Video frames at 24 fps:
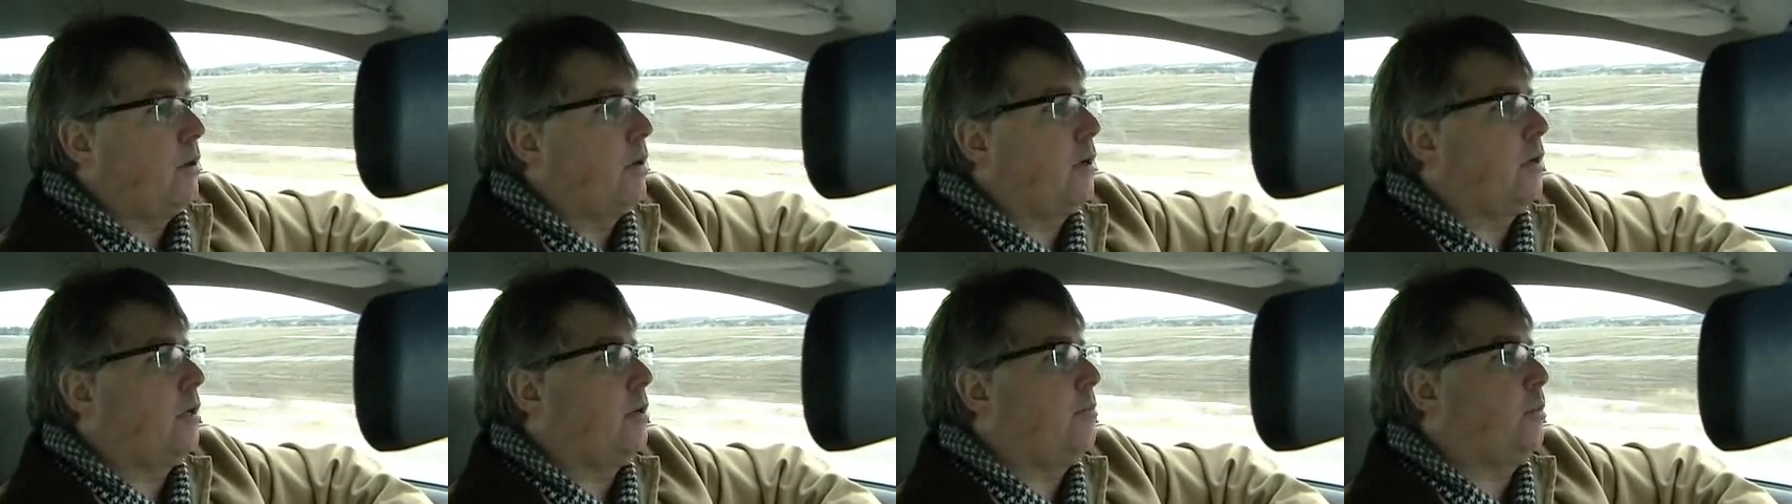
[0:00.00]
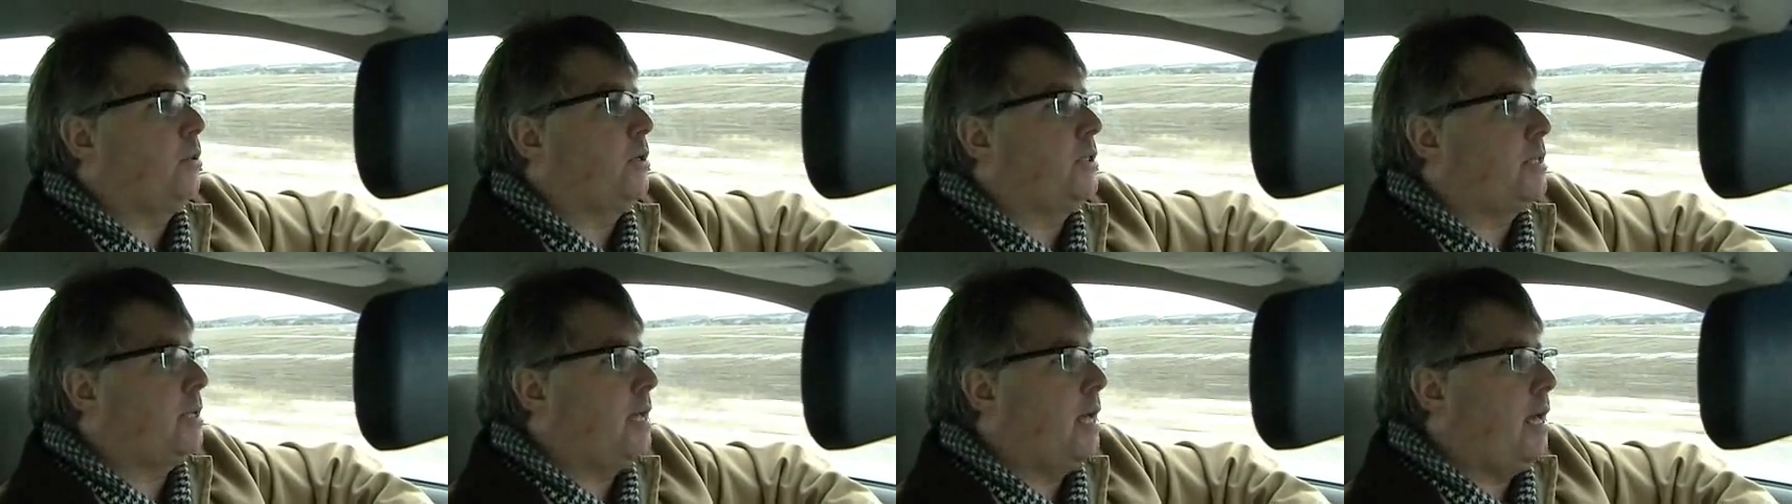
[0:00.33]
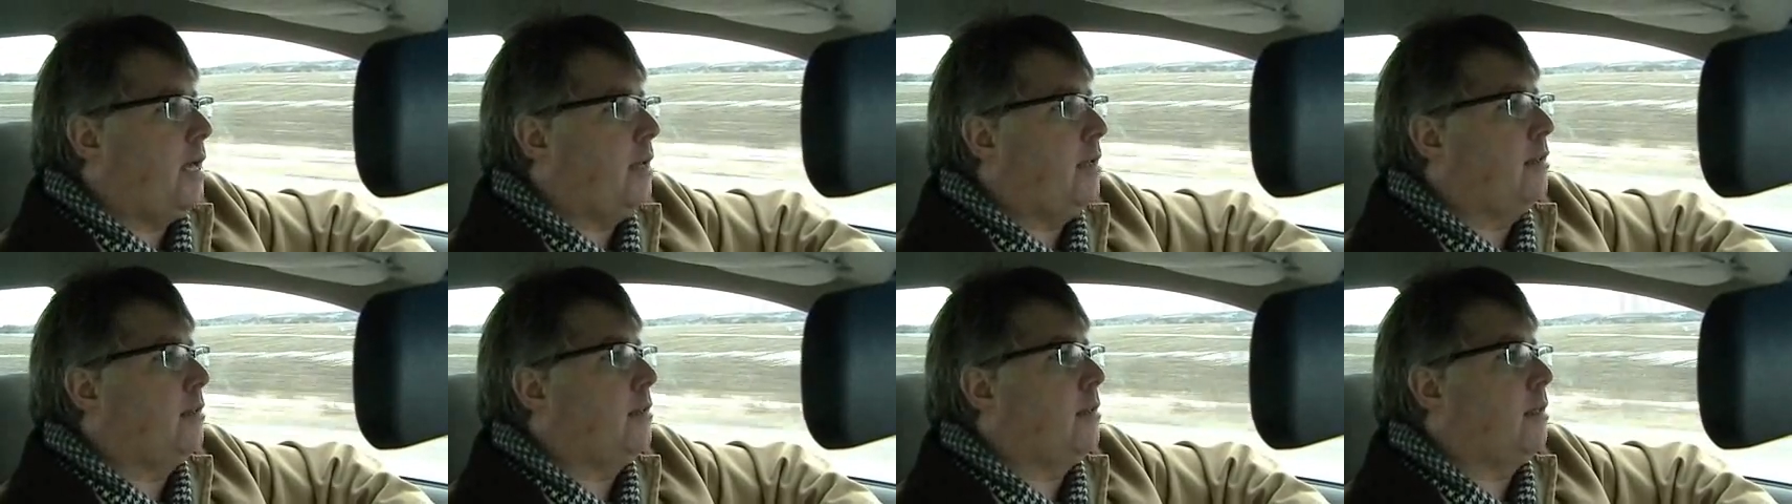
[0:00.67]
We're going to
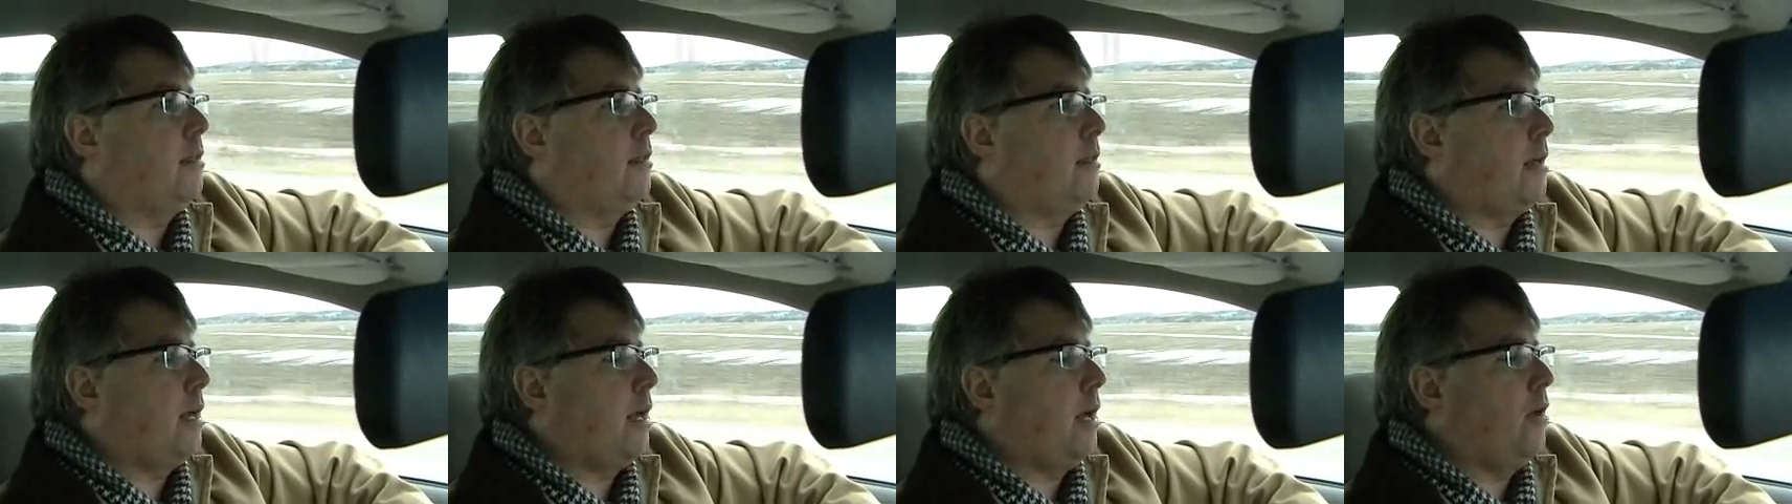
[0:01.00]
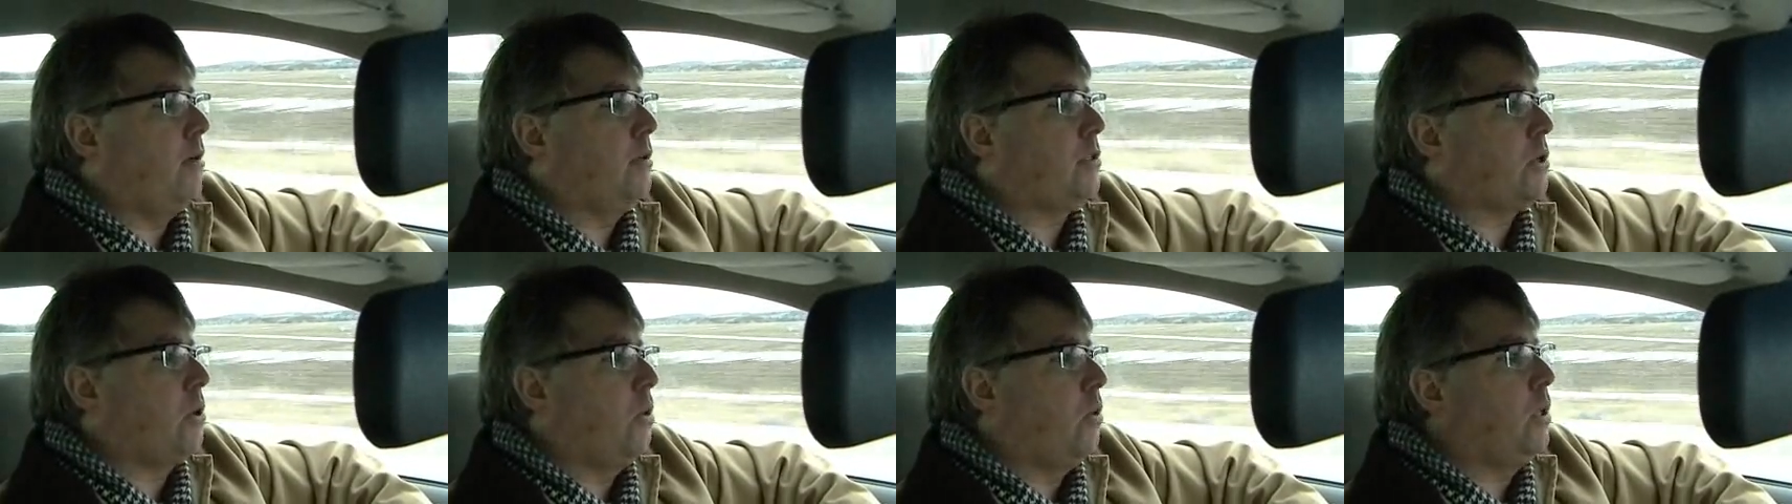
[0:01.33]
pretend that the house